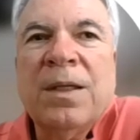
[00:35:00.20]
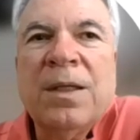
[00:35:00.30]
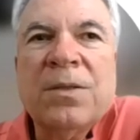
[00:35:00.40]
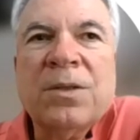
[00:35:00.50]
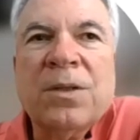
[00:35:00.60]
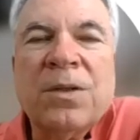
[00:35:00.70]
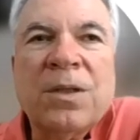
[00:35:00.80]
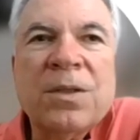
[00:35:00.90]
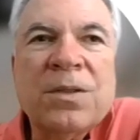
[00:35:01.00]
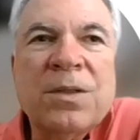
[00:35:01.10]
So you
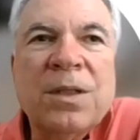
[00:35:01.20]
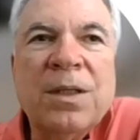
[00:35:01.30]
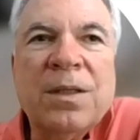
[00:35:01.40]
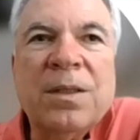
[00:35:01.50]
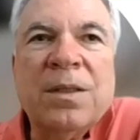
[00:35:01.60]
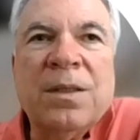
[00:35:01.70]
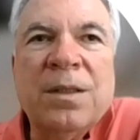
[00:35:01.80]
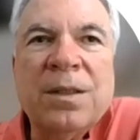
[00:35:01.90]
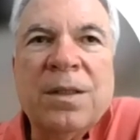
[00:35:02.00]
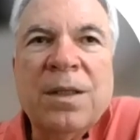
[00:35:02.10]
can see
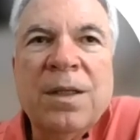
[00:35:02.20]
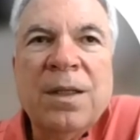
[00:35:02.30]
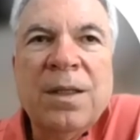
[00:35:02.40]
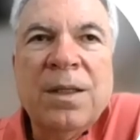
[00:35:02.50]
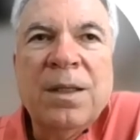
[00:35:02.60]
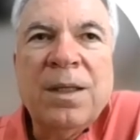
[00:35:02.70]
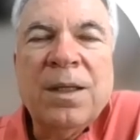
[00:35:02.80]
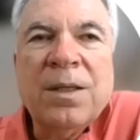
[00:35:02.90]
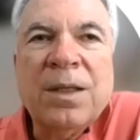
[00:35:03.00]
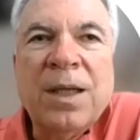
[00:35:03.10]

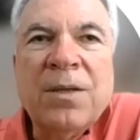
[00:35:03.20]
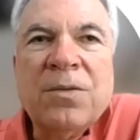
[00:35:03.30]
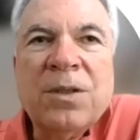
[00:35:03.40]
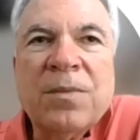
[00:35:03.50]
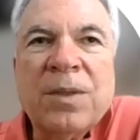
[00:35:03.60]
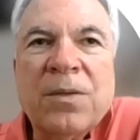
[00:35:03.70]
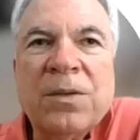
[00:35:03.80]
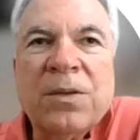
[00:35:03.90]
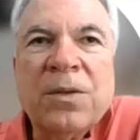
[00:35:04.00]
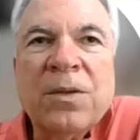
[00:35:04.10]
here the atrium, they call
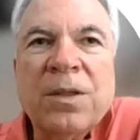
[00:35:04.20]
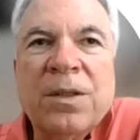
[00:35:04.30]
it the auricle